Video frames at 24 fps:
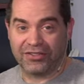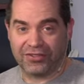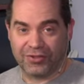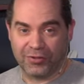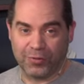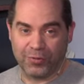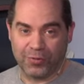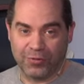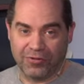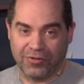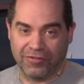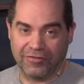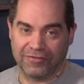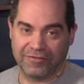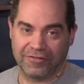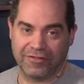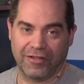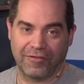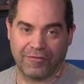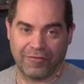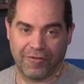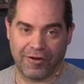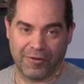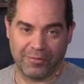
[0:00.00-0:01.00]
tool
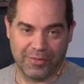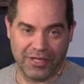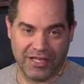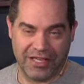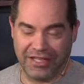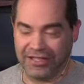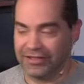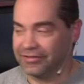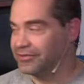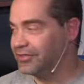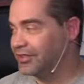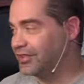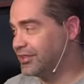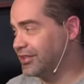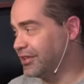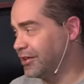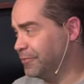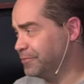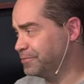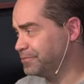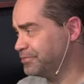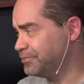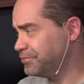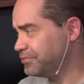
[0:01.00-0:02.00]
for me. So,
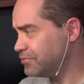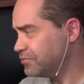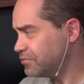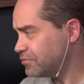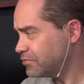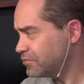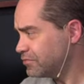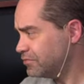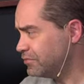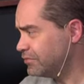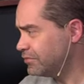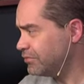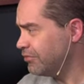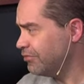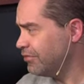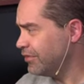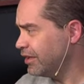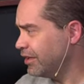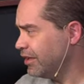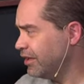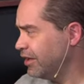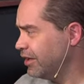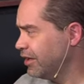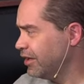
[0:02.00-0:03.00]

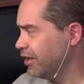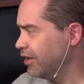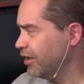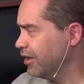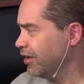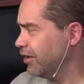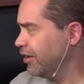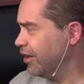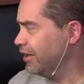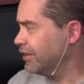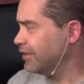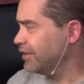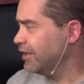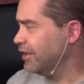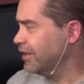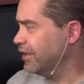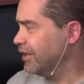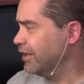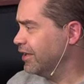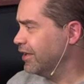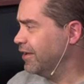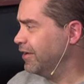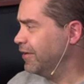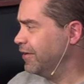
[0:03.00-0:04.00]
alright,
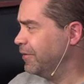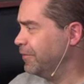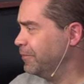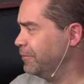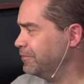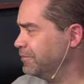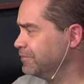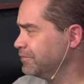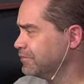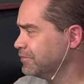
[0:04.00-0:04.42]
um,